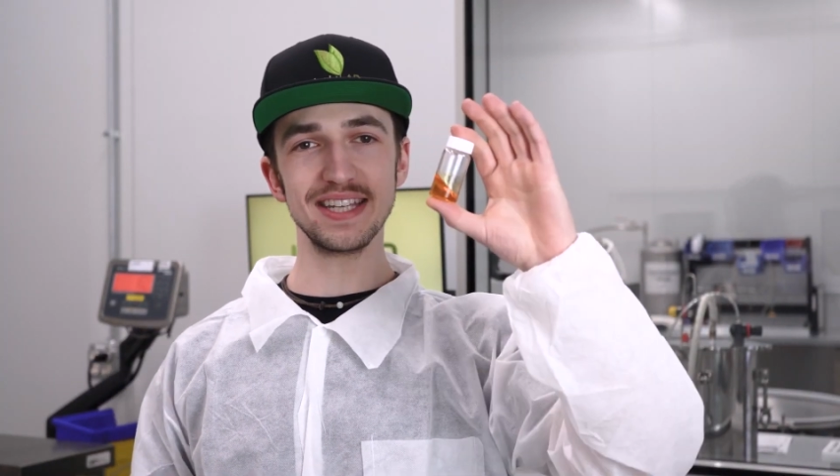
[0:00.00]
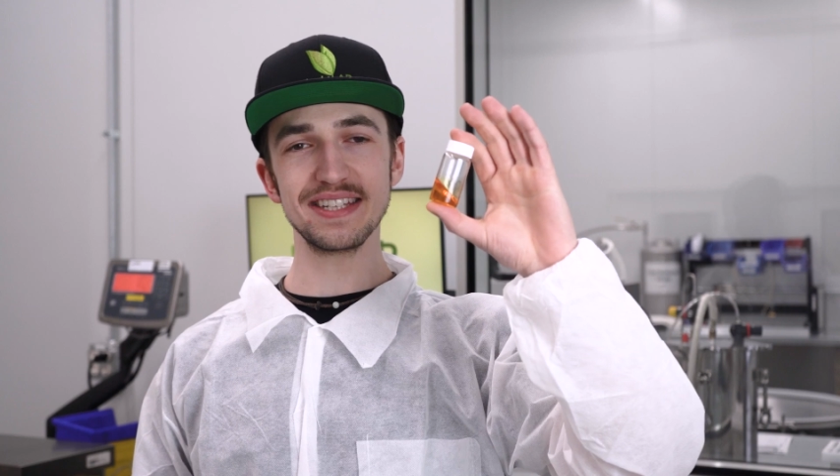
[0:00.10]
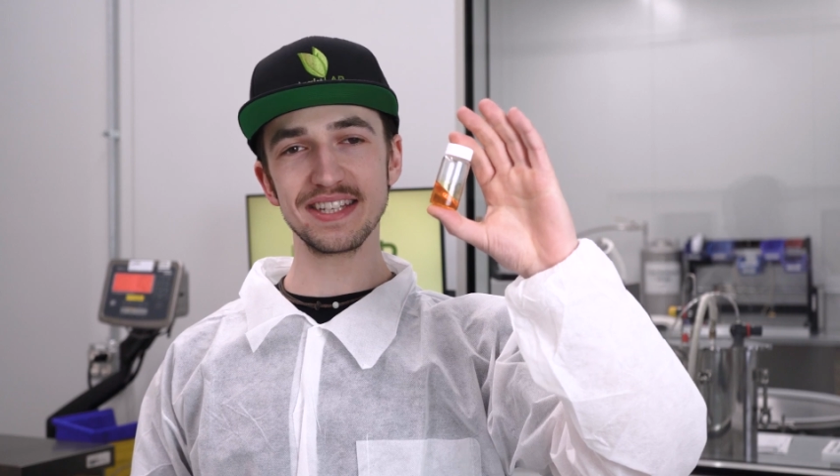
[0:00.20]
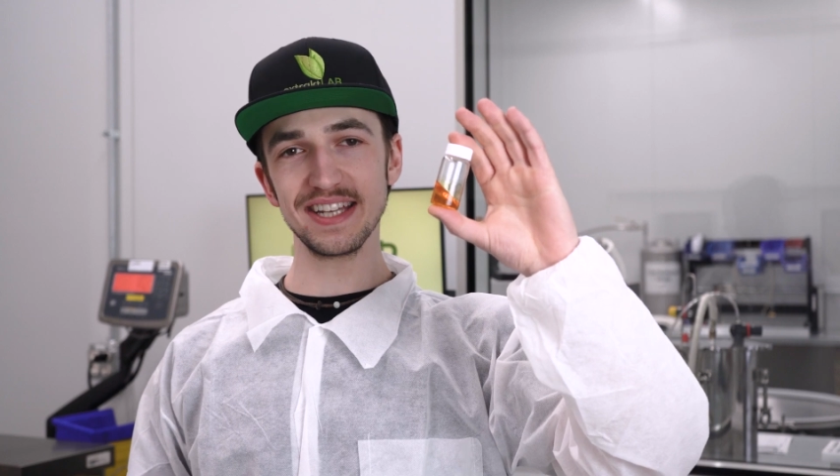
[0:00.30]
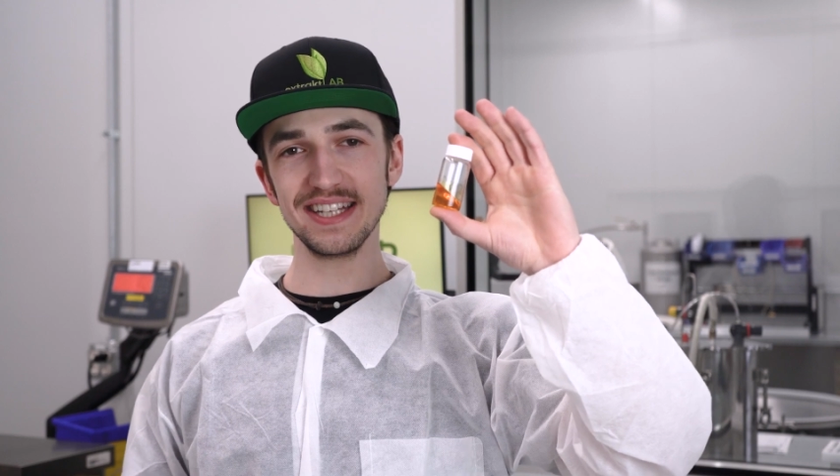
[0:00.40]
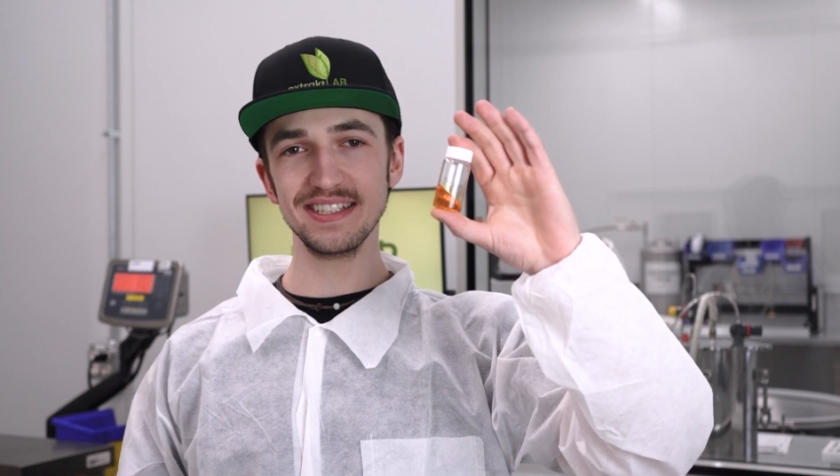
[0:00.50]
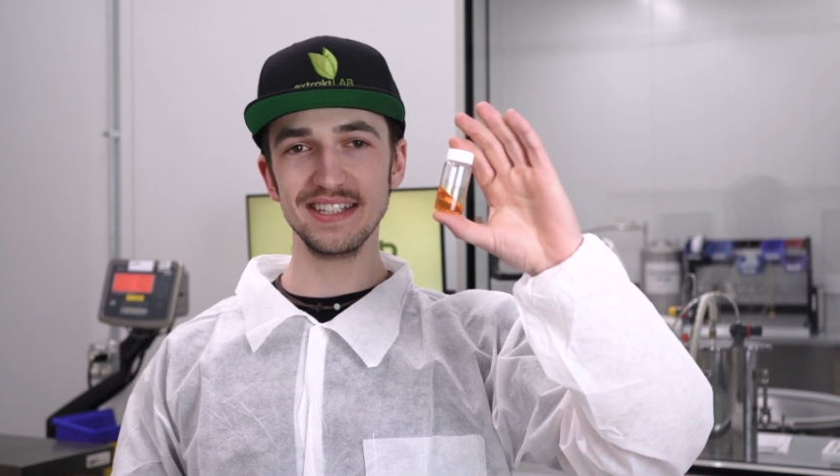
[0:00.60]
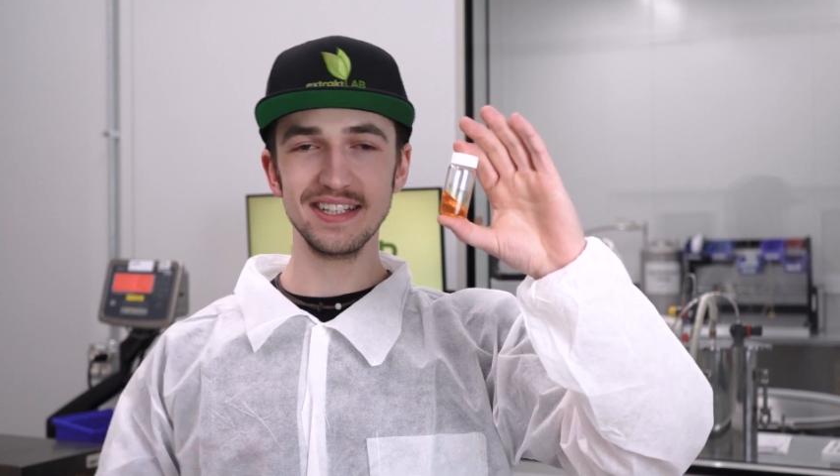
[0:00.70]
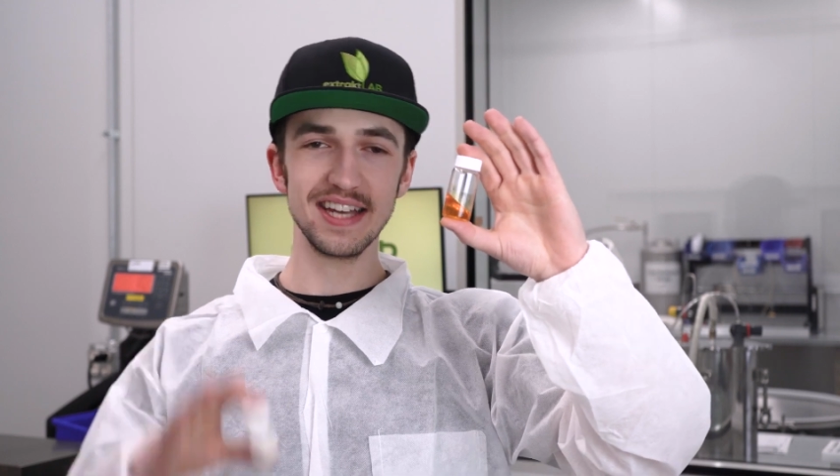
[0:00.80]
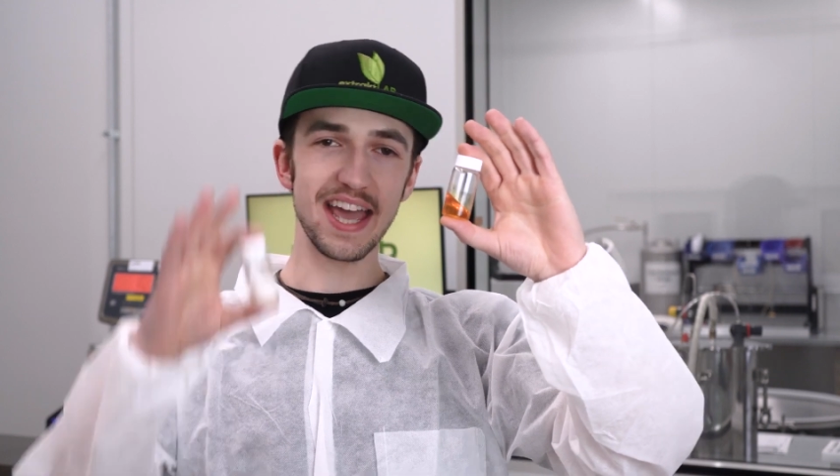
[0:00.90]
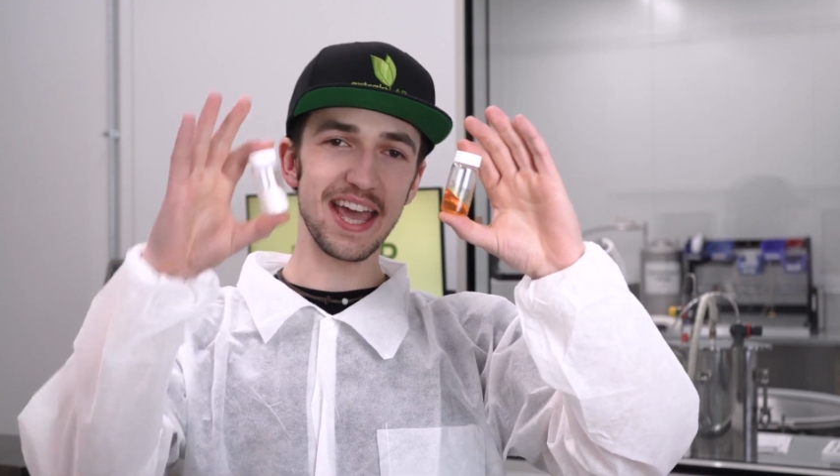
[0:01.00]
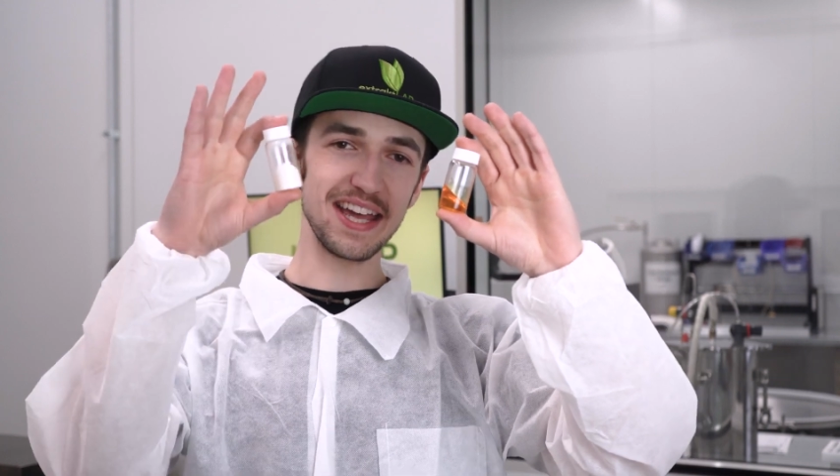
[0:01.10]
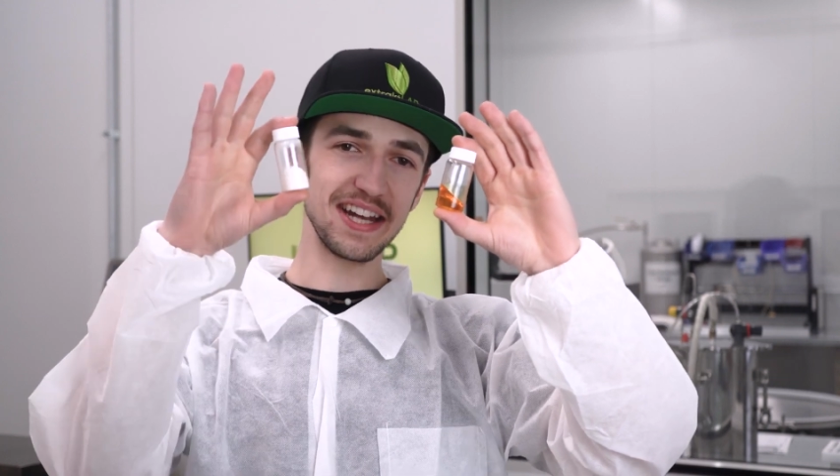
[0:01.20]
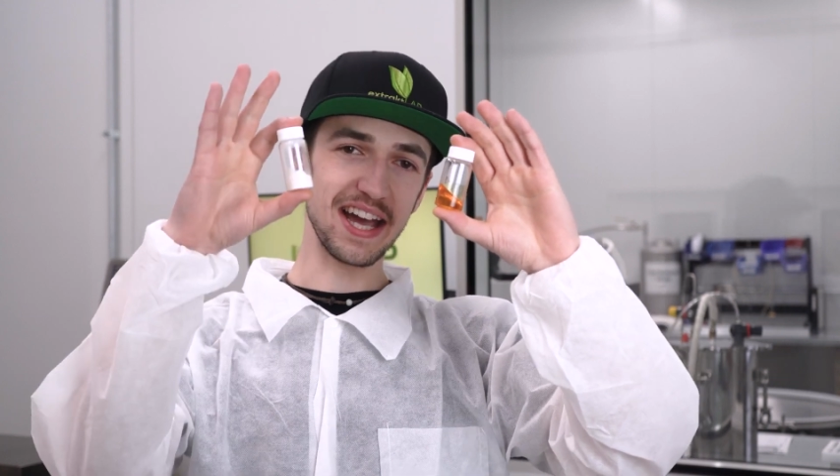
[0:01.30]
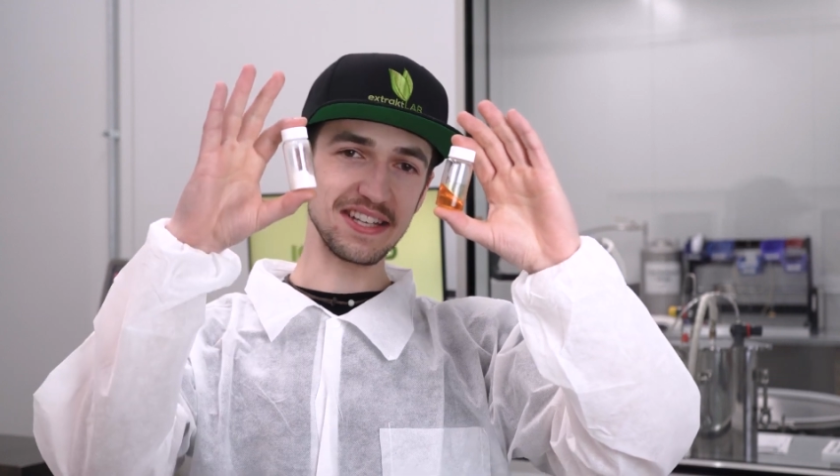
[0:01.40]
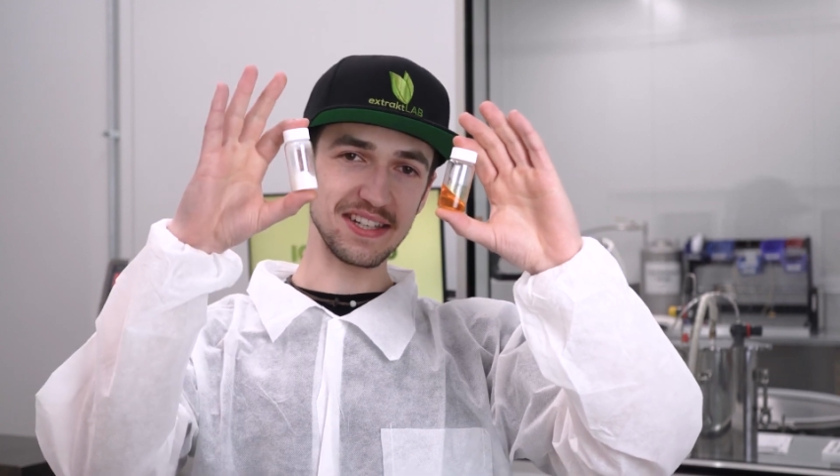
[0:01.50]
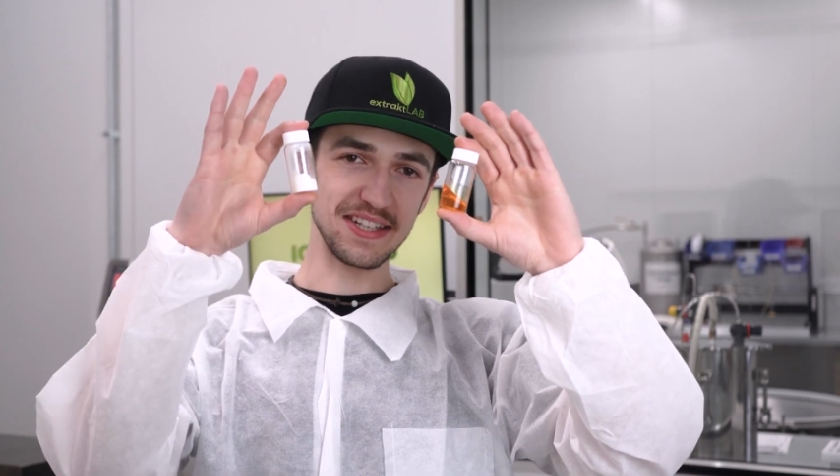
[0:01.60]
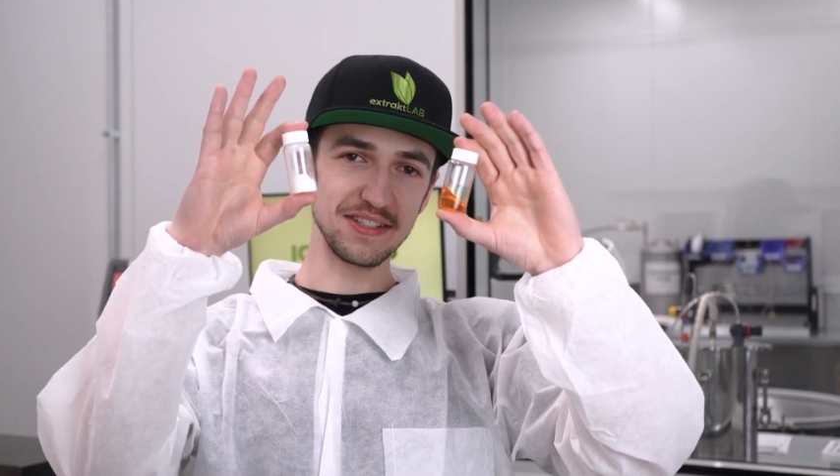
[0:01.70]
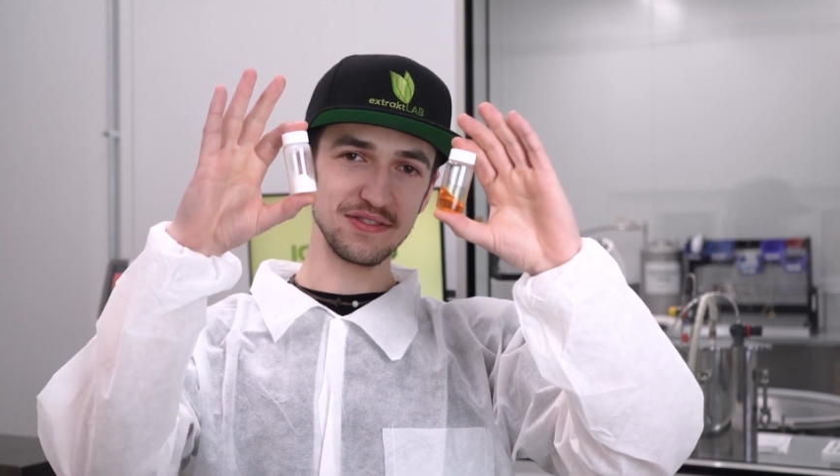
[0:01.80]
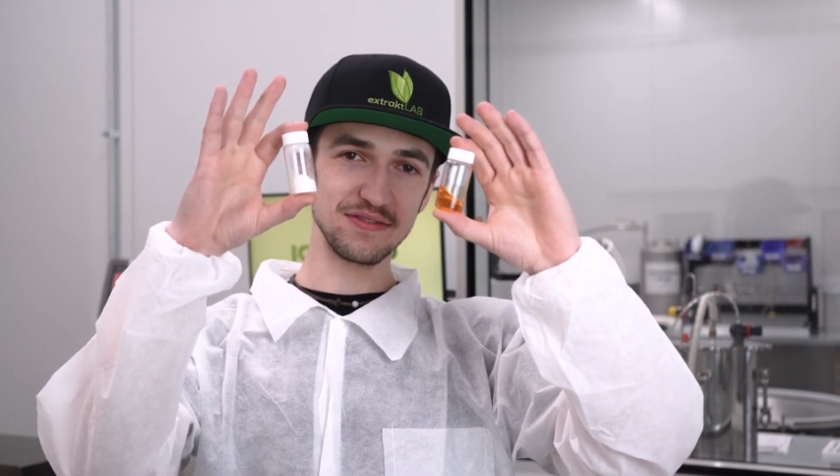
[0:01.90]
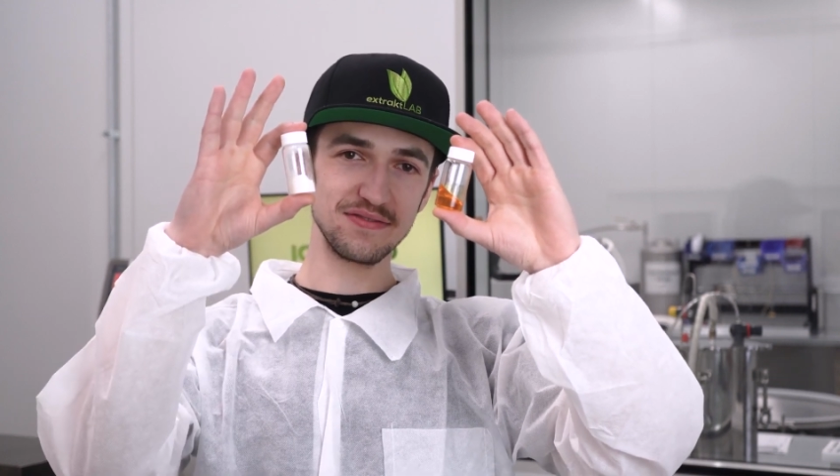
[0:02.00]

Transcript: distillate and isolate.